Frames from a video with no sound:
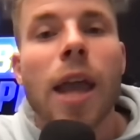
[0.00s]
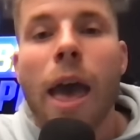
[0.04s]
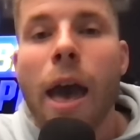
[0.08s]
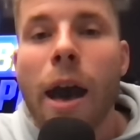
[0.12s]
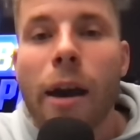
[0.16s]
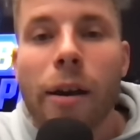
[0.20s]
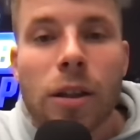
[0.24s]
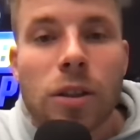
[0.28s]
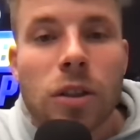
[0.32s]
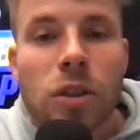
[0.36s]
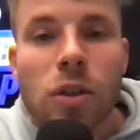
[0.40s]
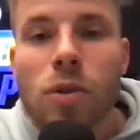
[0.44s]

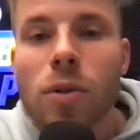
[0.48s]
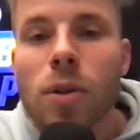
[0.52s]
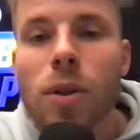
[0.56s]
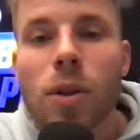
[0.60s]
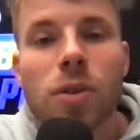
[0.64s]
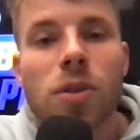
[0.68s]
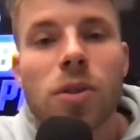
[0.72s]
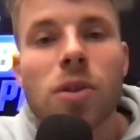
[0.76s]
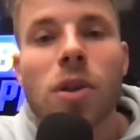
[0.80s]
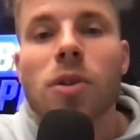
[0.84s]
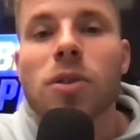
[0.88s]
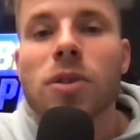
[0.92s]
Alex
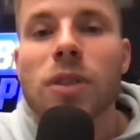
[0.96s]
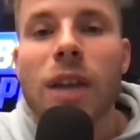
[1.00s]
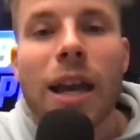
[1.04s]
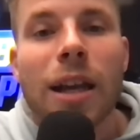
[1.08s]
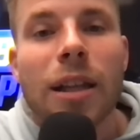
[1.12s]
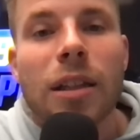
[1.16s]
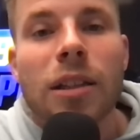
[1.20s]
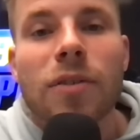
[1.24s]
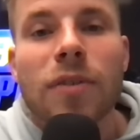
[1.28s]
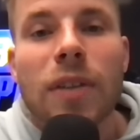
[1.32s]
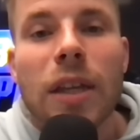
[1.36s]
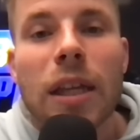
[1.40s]
Caruso, Zach
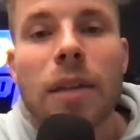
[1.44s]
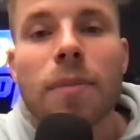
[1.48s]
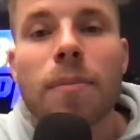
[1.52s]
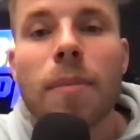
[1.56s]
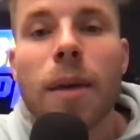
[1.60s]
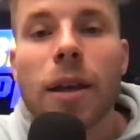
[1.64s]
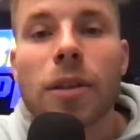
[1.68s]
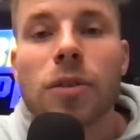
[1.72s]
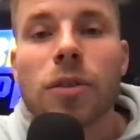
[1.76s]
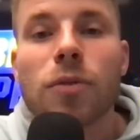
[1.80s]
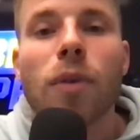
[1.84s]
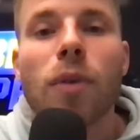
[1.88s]
LaVine
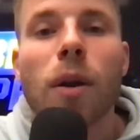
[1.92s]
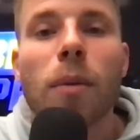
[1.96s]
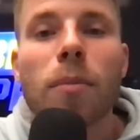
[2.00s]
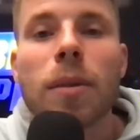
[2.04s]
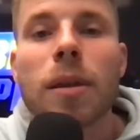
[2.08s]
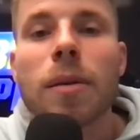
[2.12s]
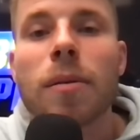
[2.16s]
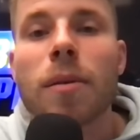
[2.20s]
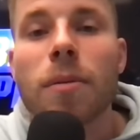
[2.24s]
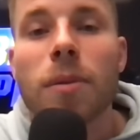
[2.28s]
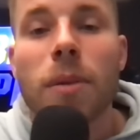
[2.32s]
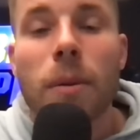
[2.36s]
mix from
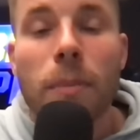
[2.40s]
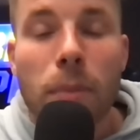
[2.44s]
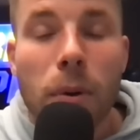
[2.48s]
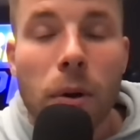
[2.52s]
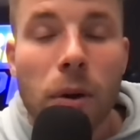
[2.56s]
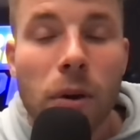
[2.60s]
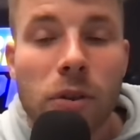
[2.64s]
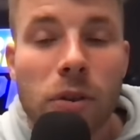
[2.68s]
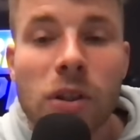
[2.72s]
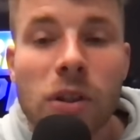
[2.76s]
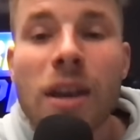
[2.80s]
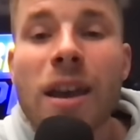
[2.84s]
the
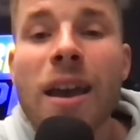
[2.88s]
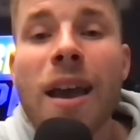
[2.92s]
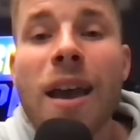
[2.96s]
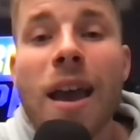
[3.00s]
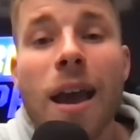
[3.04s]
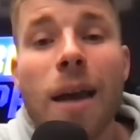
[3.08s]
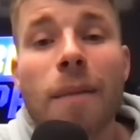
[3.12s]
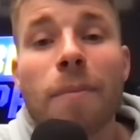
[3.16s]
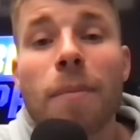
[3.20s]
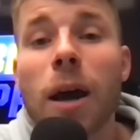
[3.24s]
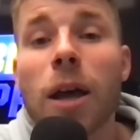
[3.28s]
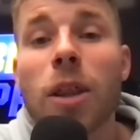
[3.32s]
Bulls.
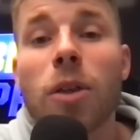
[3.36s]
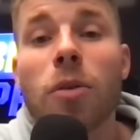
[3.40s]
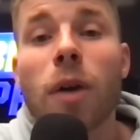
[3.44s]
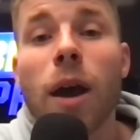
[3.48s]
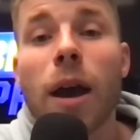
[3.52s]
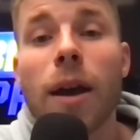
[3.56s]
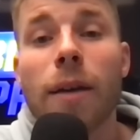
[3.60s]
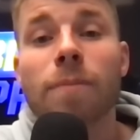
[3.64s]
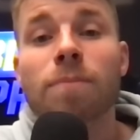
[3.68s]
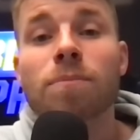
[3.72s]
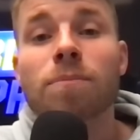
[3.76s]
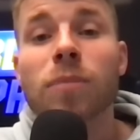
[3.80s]
And by the
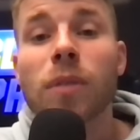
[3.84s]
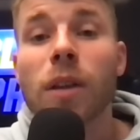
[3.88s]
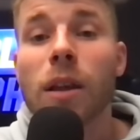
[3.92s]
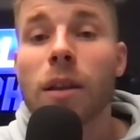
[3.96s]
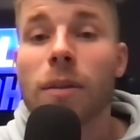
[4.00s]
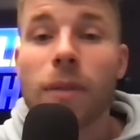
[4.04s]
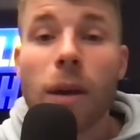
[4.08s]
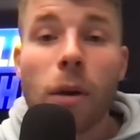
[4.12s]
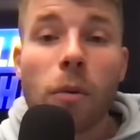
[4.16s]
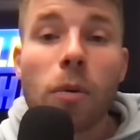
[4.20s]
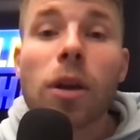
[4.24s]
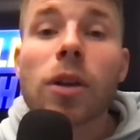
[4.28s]
way,
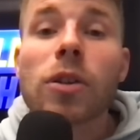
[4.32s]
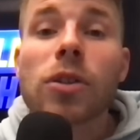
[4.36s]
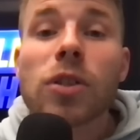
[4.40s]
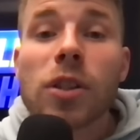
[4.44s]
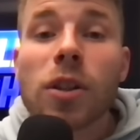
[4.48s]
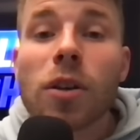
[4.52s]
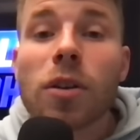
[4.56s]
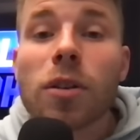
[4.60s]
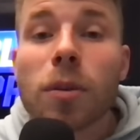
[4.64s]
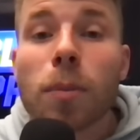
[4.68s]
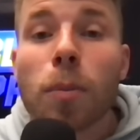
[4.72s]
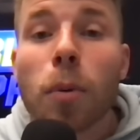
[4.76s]
that we are
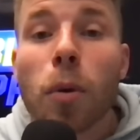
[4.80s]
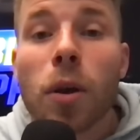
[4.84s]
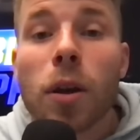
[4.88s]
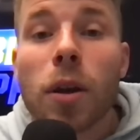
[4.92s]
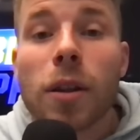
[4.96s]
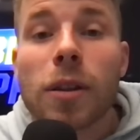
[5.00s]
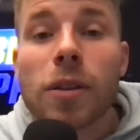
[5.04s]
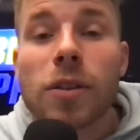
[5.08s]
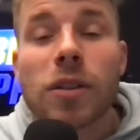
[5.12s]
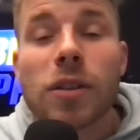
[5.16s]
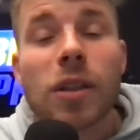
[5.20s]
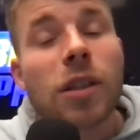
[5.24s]
still at the point
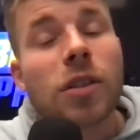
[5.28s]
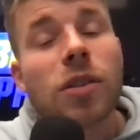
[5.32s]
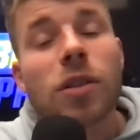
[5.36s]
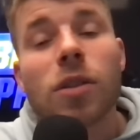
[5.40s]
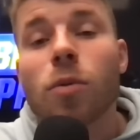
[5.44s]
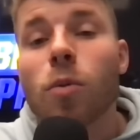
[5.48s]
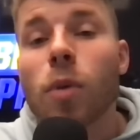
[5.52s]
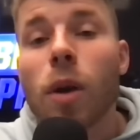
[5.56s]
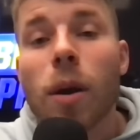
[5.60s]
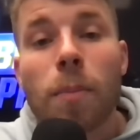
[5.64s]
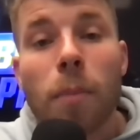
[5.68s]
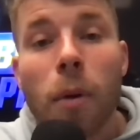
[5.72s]
of the
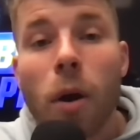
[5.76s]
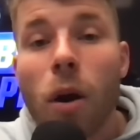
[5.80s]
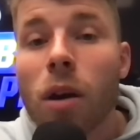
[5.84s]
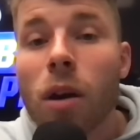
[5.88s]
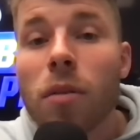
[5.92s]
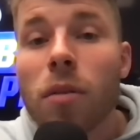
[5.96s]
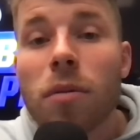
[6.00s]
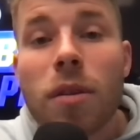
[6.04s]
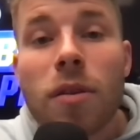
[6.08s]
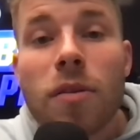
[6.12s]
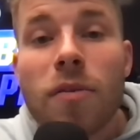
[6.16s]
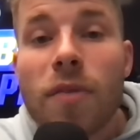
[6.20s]
season where part
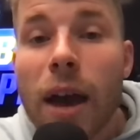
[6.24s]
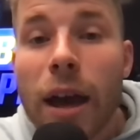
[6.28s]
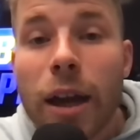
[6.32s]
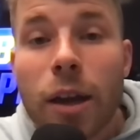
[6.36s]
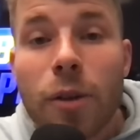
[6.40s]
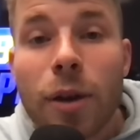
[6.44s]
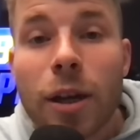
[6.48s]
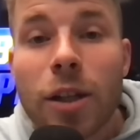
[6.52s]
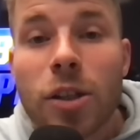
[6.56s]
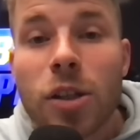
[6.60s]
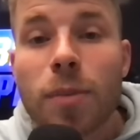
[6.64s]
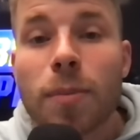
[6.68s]
of the
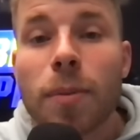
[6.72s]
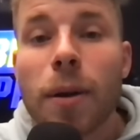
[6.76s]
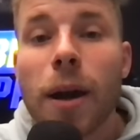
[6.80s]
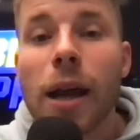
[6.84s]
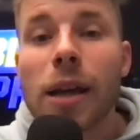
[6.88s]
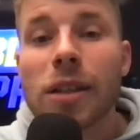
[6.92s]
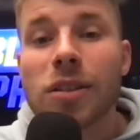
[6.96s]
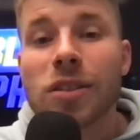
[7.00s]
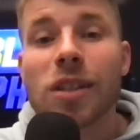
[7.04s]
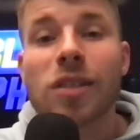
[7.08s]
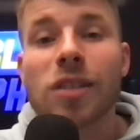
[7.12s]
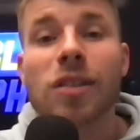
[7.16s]
evaluation
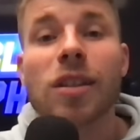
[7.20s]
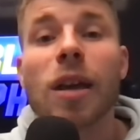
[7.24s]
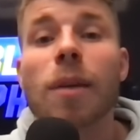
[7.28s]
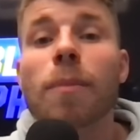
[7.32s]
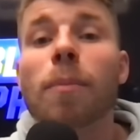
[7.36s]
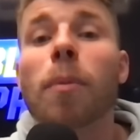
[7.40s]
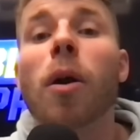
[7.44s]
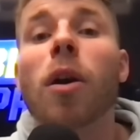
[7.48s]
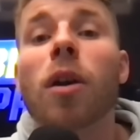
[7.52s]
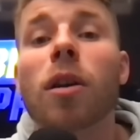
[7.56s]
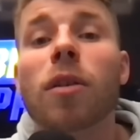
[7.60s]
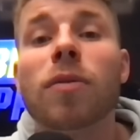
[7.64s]
process and
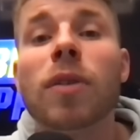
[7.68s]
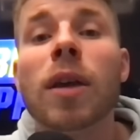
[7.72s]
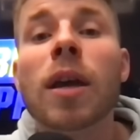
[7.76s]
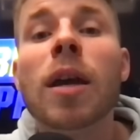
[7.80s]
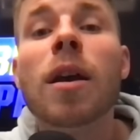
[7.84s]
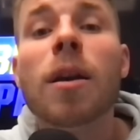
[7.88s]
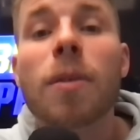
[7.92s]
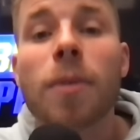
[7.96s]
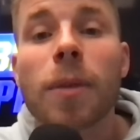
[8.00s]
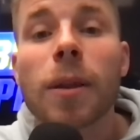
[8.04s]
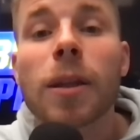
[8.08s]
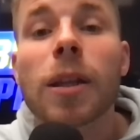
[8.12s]
part of
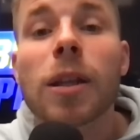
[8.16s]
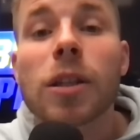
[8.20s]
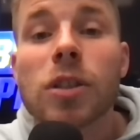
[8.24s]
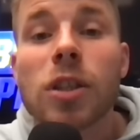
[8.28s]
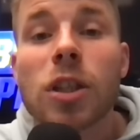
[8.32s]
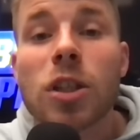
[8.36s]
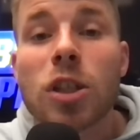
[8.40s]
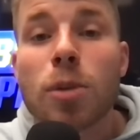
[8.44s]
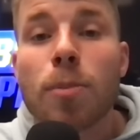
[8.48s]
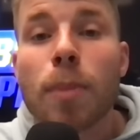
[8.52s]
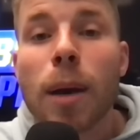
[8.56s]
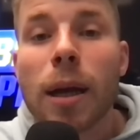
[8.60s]
the
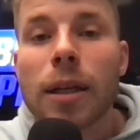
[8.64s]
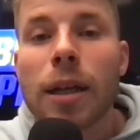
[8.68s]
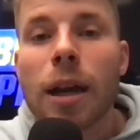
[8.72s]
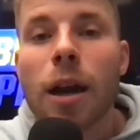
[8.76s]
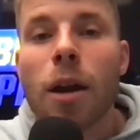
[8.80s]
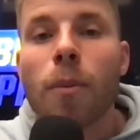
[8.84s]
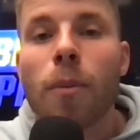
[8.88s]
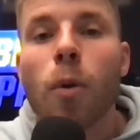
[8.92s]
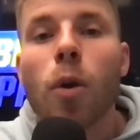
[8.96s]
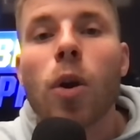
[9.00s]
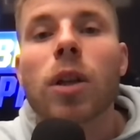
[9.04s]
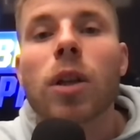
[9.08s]
decision by
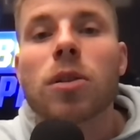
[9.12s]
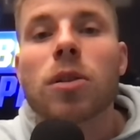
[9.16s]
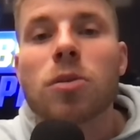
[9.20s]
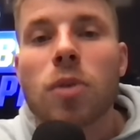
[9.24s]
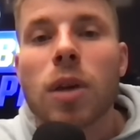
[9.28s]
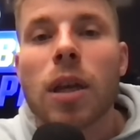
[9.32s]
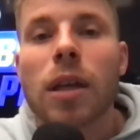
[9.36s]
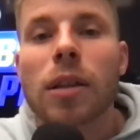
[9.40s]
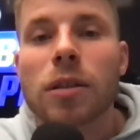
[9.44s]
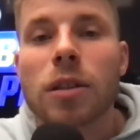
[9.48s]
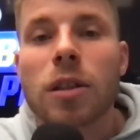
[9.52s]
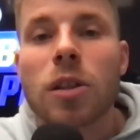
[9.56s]
Daryl Morey to
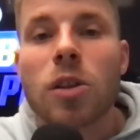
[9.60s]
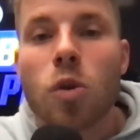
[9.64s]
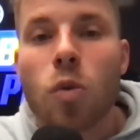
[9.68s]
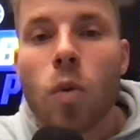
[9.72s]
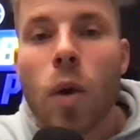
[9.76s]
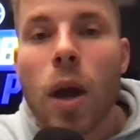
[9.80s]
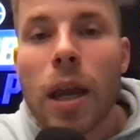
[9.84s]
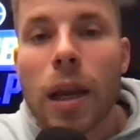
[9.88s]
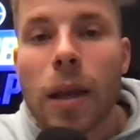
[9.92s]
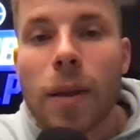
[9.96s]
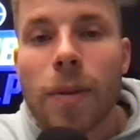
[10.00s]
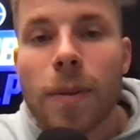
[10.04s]
continue
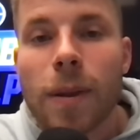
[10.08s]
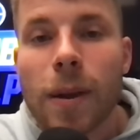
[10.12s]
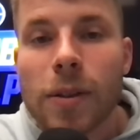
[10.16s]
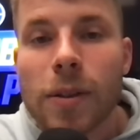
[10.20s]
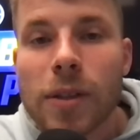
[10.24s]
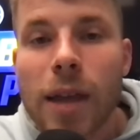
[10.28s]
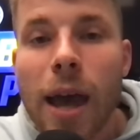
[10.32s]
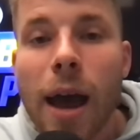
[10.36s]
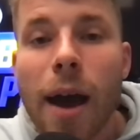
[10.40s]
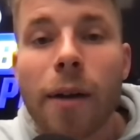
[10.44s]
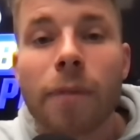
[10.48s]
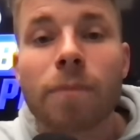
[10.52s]
waiting things
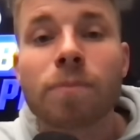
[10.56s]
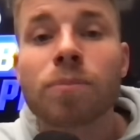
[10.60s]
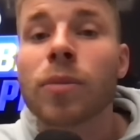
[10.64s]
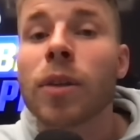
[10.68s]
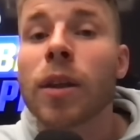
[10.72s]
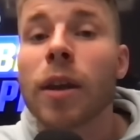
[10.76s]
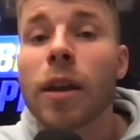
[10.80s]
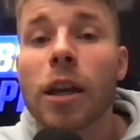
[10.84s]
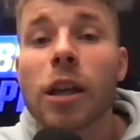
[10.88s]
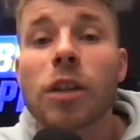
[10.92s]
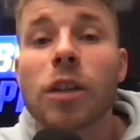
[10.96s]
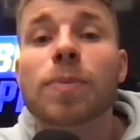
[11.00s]
out
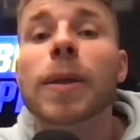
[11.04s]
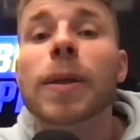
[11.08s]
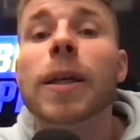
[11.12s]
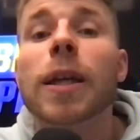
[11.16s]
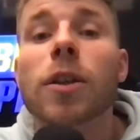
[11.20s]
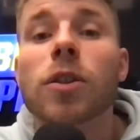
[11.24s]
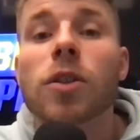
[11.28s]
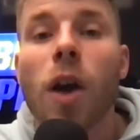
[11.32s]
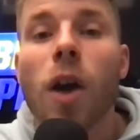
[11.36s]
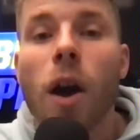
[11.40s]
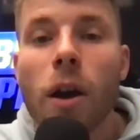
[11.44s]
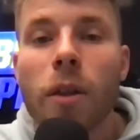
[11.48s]
is
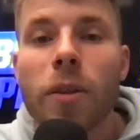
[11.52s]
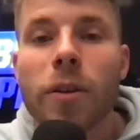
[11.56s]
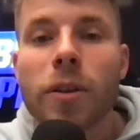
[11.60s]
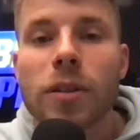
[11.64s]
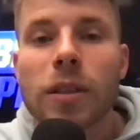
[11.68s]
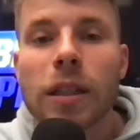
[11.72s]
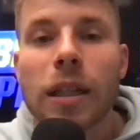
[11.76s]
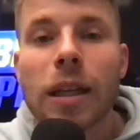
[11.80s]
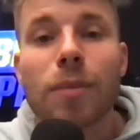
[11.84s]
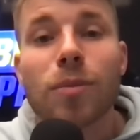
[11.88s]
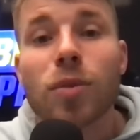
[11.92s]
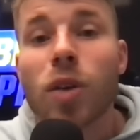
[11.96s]
because other
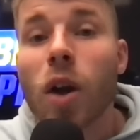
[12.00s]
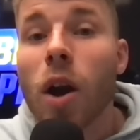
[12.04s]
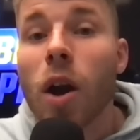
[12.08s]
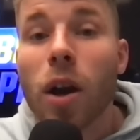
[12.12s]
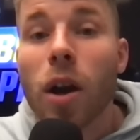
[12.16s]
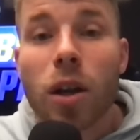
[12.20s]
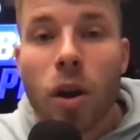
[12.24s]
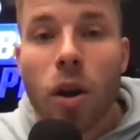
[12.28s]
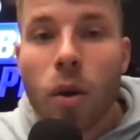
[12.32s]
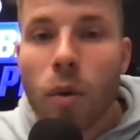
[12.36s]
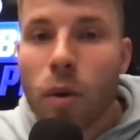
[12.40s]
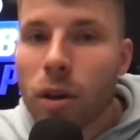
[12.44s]
teams are
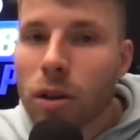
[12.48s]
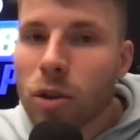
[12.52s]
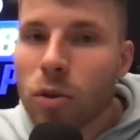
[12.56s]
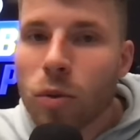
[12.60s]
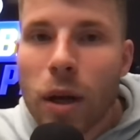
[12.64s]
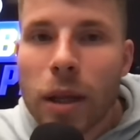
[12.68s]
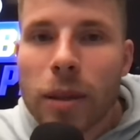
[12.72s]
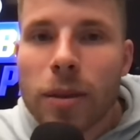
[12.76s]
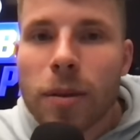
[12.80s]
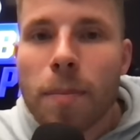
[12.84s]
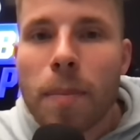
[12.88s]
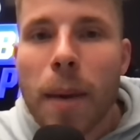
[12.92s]
going to
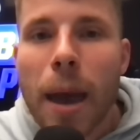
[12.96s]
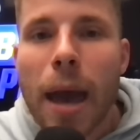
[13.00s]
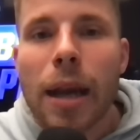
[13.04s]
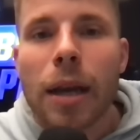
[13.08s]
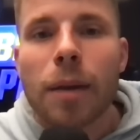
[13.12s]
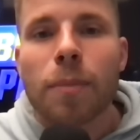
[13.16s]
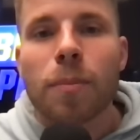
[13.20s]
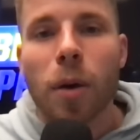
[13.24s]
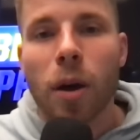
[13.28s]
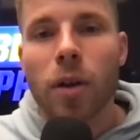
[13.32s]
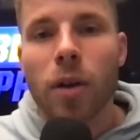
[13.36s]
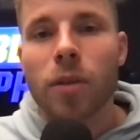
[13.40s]
hit the
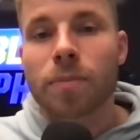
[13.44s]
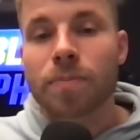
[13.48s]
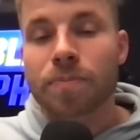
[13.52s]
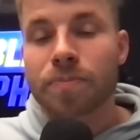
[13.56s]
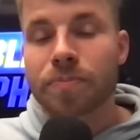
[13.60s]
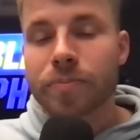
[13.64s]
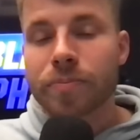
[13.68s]
panic button.